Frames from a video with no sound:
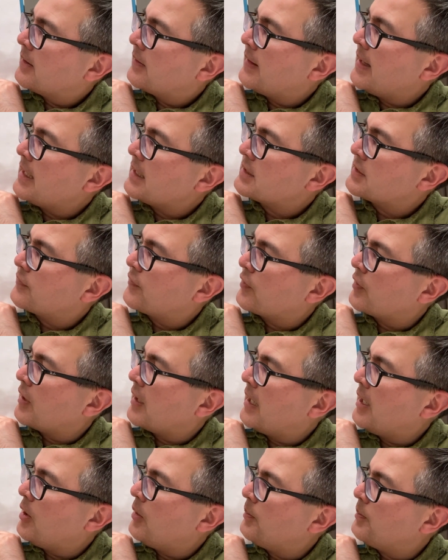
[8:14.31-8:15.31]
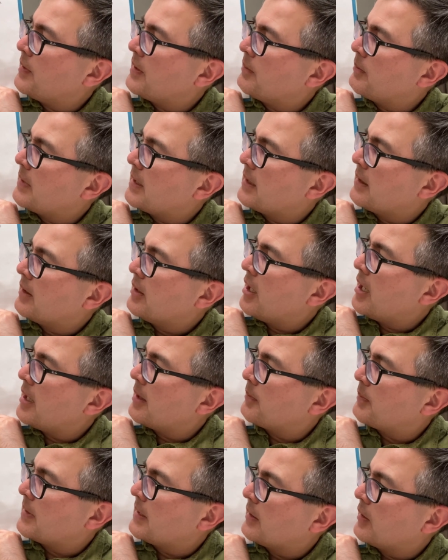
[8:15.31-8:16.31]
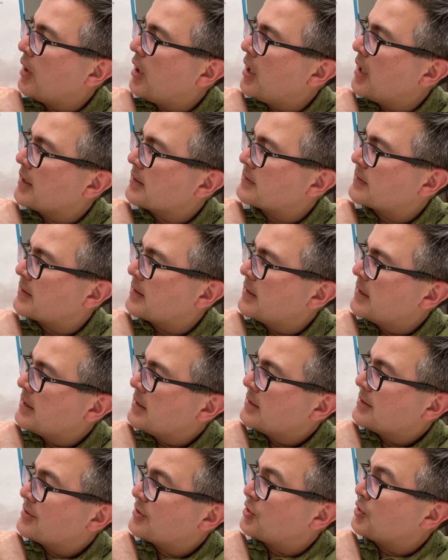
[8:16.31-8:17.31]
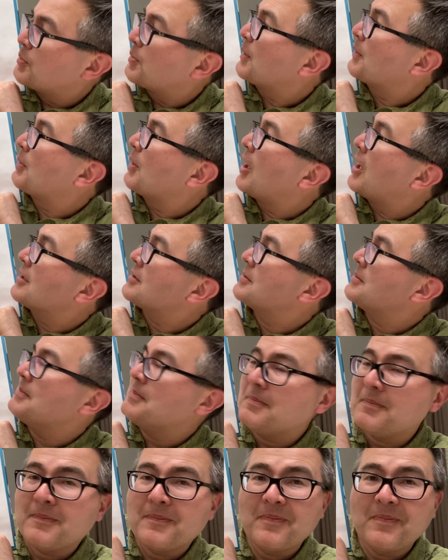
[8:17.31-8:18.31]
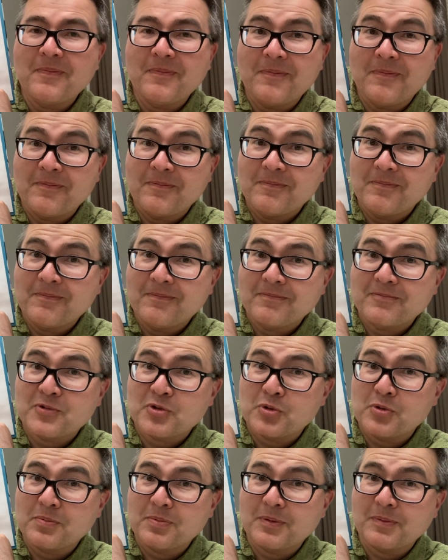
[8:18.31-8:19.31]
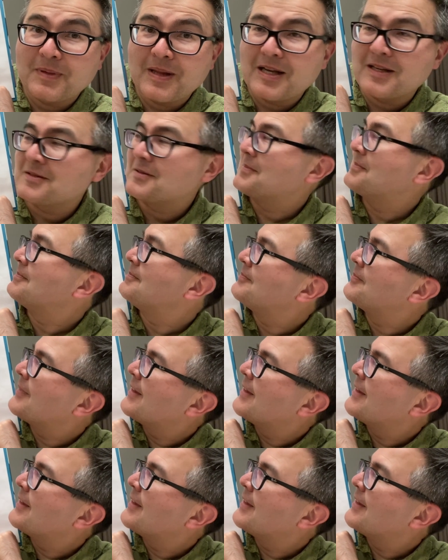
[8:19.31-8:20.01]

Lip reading: Thanks for helping me not be lost, Super Blossom. Super Blossom.